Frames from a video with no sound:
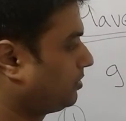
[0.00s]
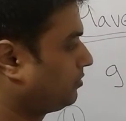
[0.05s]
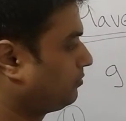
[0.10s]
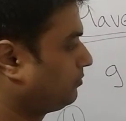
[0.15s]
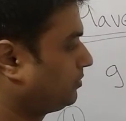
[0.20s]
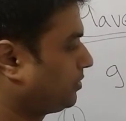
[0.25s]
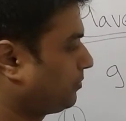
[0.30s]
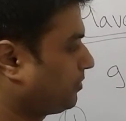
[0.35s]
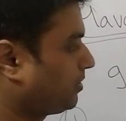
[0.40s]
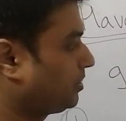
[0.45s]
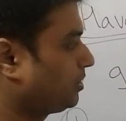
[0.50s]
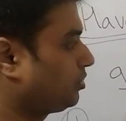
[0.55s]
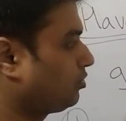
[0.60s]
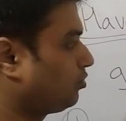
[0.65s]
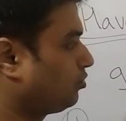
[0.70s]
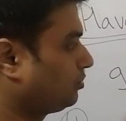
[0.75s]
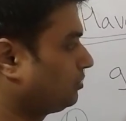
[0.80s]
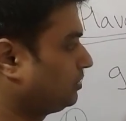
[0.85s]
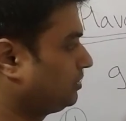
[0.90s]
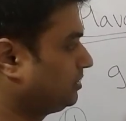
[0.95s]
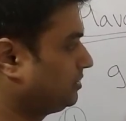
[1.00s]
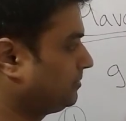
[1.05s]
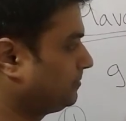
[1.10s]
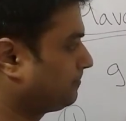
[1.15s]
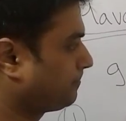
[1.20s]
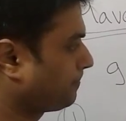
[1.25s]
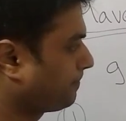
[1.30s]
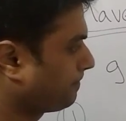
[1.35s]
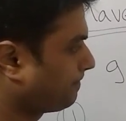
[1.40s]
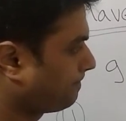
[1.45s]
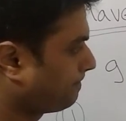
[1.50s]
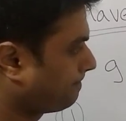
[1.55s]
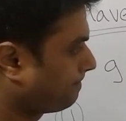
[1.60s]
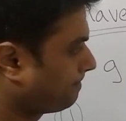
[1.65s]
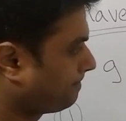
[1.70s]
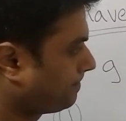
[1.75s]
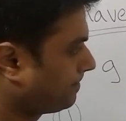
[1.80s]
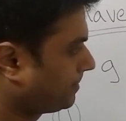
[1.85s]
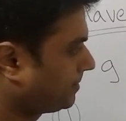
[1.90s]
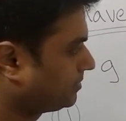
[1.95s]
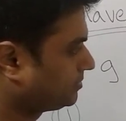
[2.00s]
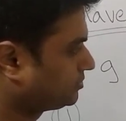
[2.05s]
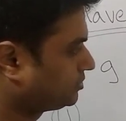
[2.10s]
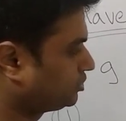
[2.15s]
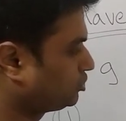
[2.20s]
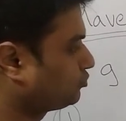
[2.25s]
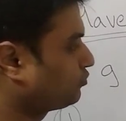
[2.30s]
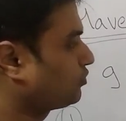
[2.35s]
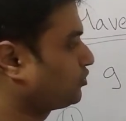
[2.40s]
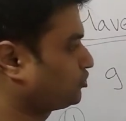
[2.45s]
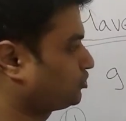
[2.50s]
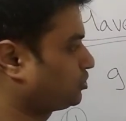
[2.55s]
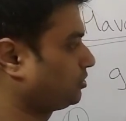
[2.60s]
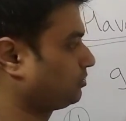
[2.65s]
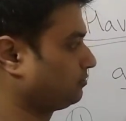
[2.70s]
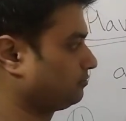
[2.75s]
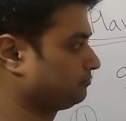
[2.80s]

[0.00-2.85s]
depending on the situation.